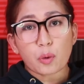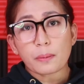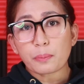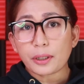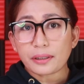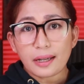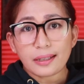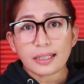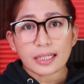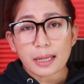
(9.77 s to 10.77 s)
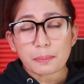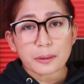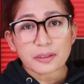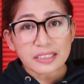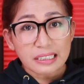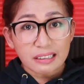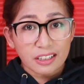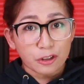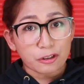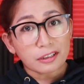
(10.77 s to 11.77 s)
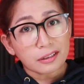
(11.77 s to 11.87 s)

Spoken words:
1.89% lang yung